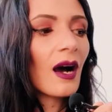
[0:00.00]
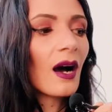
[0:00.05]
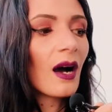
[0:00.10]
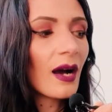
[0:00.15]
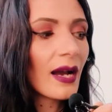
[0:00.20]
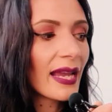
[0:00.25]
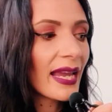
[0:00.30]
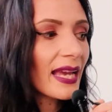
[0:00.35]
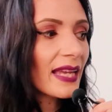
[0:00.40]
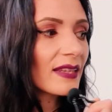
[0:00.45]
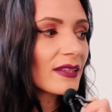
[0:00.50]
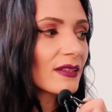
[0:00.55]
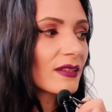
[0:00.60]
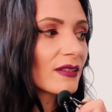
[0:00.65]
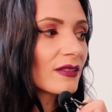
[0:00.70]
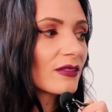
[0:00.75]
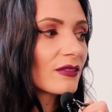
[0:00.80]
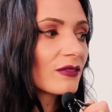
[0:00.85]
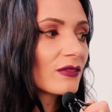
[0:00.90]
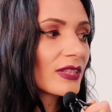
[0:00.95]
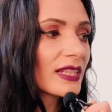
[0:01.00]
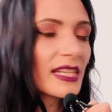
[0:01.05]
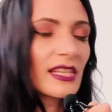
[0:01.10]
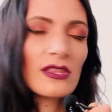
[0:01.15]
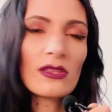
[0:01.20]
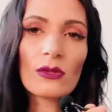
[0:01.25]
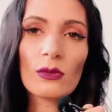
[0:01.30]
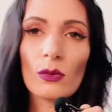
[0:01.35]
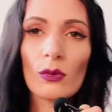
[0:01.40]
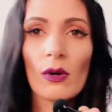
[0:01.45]
I hadn't really
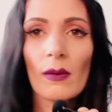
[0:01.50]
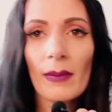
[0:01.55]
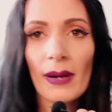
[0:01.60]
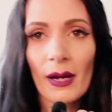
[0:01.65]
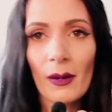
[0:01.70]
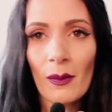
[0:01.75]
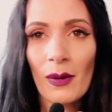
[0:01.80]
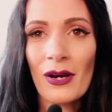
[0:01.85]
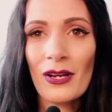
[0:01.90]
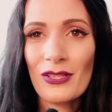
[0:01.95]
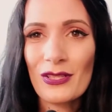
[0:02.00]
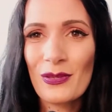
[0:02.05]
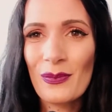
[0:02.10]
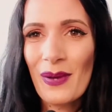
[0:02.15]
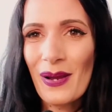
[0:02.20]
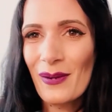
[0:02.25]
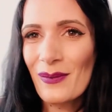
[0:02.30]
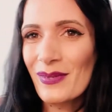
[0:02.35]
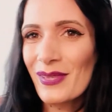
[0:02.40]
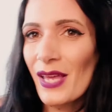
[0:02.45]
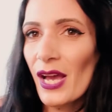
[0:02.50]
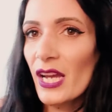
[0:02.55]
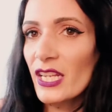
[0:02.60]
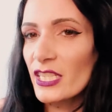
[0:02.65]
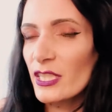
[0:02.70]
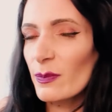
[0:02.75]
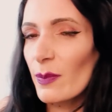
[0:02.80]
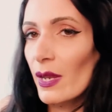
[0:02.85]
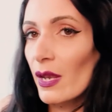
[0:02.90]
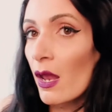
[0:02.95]
thought about what to wear with it. I
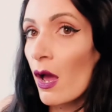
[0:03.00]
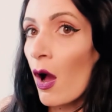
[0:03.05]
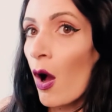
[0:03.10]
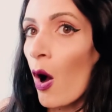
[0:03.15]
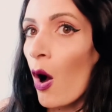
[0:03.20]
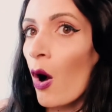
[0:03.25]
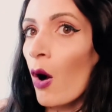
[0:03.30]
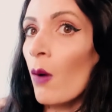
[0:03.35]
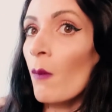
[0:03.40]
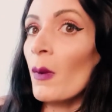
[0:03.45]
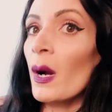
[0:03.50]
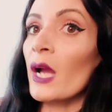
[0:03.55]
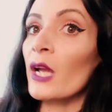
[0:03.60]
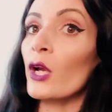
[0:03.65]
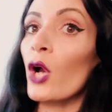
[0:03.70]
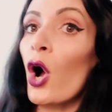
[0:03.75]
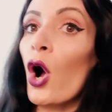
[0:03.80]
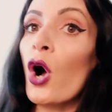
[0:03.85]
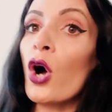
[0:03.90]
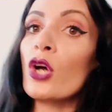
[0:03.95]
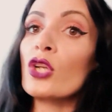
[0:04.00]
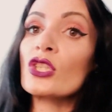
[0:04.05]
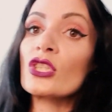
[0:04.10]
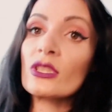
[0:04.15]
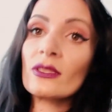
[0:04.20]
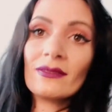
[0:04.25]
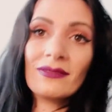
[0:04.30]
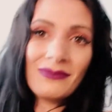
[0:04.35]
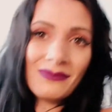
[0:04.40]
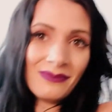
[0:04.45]
just went, oh my
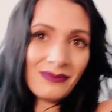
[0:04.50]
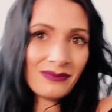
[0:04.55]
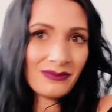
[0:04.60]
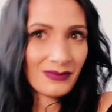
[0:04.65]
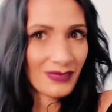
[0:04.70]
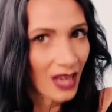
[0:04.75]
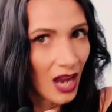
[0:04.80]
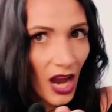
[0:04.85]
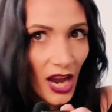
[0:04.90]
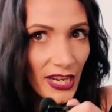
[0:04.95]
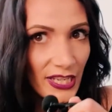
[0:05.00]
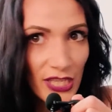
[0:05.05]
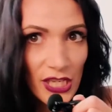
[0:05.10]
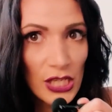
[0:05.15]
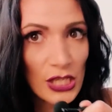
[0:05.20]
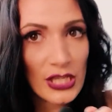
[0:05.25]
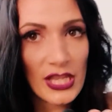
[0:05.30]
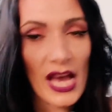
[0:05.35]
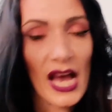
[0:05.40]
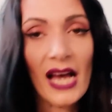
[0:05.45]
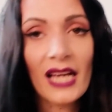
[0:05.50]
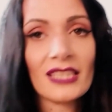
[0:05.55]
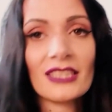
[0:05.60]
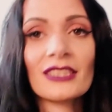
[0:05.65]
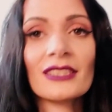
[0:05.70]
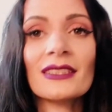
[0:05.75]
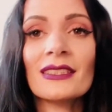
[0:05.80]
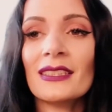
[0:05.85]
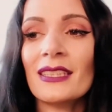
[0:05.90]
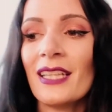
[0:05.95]
God, I need
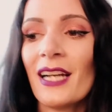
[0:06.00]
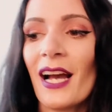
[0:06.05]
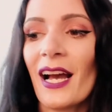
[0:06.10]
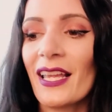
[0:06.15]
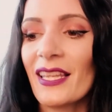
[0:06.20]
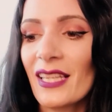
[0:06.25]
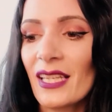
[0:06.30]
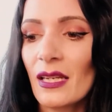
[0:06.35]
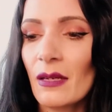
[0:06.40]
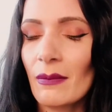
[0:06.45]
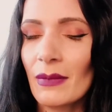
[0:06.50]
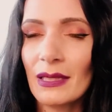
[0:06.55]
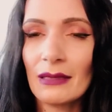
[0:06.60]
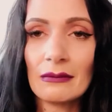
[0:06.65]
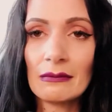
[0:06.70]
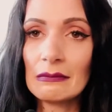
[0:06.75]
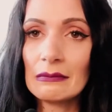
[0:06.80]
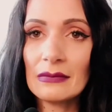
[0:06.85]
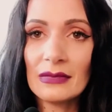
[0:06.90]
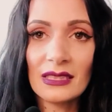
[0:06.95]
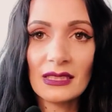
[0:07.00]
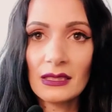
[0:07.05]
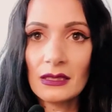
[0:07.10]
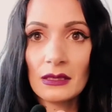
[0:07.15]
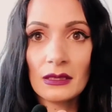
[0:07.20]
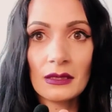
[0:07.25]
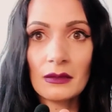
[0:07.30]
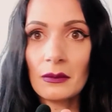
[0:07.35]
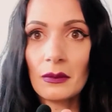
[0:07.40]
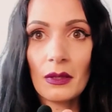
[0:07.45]
that. And then I went, I
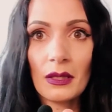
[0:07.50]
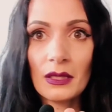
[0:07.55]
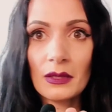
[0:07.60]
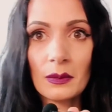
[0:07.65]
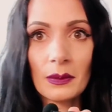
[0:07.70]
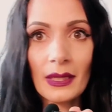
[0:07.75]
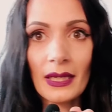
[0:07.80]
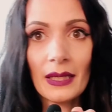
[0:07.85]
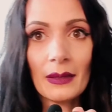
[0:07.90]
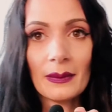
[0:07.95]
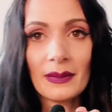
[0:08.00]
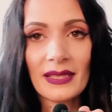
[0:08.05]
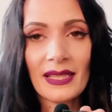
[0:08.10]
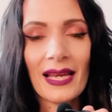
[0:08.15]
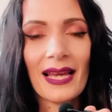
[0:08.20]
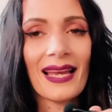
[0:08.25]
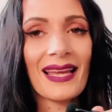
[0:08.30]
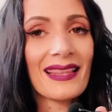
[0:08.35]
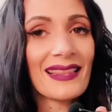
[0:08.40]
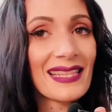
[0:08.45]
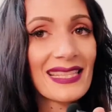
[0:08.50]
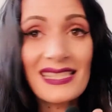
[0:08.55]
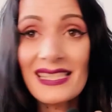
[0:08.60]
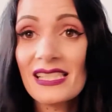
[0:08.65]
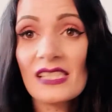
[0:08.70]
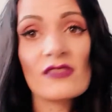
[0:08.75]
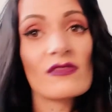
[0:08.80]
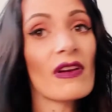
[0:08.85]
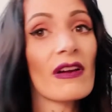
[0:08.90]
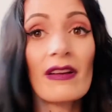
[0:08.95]
don't know what I'd wear with it.
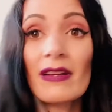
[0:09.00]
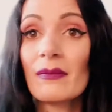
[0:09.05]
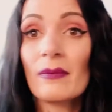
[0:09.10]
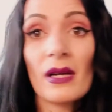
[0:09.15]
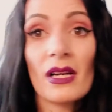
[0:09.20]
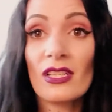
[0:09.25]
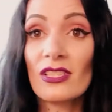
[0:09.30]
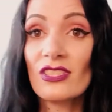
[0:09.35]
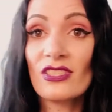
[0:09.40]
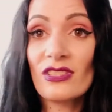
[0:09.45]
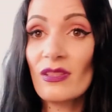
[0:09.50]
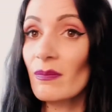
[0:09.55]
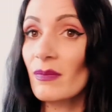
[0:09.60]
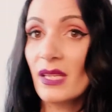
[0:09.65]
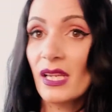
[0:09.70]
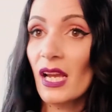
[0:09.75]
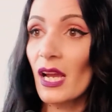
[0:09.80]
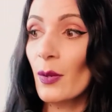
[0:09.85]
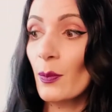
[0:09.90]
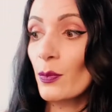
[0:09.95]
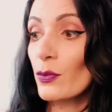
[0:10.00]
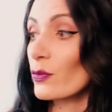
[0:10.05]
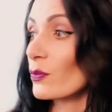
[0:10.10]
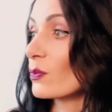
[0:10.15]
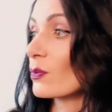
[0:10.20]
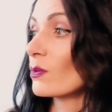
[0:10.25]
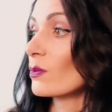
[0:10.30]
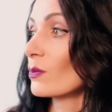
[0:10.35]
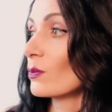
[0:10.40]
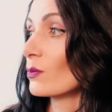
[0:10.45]
This is very much something I
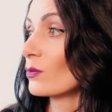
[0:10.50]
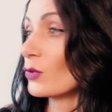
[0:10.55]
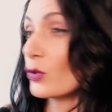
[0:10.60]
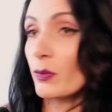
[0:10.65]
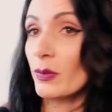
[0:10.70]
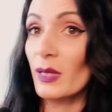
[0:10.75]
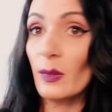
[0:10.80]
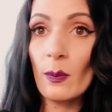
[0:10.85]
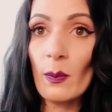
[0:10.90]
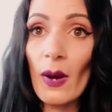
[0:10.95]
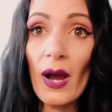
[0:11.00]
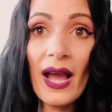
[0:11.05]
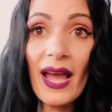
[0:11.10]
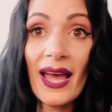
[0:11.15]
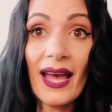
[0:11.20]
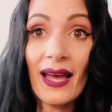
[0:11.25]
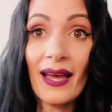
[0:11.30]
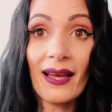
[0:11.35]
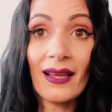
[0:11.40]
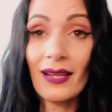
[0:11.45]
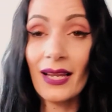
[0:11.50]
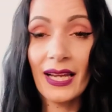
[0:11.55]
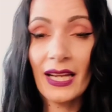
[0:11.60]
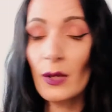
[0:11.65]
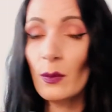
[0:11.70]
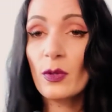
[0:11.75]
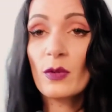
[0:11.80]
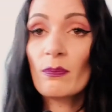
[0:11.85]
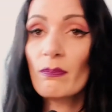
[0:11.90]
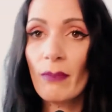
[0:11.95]
wouldn't normally wear. Like
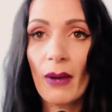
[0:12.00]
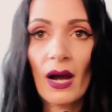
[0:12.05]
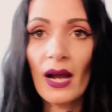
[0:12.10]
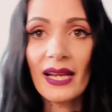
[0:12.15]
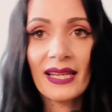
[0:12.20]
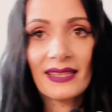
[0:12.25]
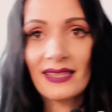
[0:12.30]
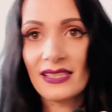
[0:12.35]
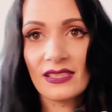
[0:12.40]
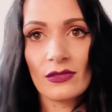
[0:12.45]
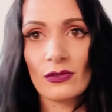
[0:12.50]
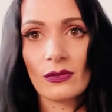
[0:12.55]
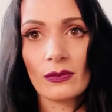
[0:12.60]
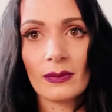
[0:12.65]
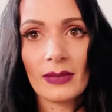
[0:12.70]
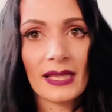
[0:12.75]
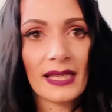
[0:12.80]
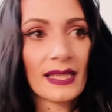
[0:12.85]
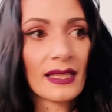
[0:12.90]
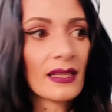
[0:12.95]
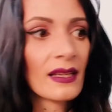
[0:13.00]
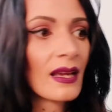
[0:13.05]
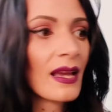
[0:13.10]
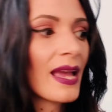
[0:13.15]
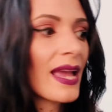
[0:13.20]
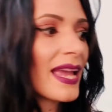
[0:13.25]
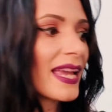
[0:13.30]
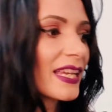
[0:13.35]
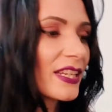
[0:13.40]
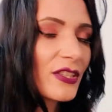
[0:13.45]
I wouldn't buy this normally.
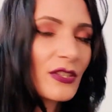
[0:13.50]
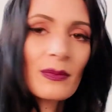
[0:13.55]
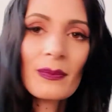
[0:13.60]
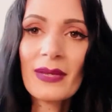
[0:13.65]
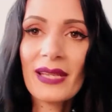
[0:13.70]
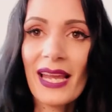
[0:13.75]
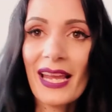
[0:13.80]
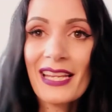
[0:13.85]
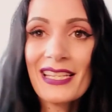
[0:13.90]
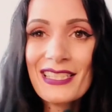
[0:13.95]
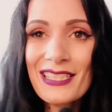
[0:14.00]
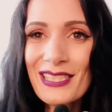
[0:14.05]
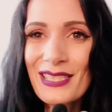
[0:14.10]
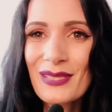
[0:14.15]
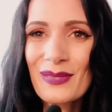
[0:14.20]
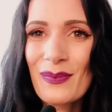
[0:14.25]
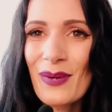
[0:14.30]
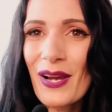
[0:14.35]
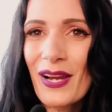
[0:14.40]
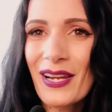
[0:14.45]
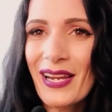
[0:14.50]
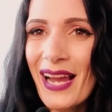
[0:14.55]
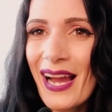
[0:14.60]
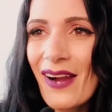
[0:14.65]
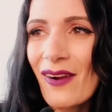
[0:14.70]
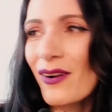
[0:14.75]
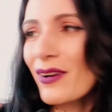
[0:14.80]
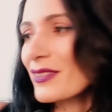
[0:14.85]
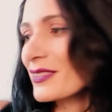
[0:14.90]
It took me ages to work out.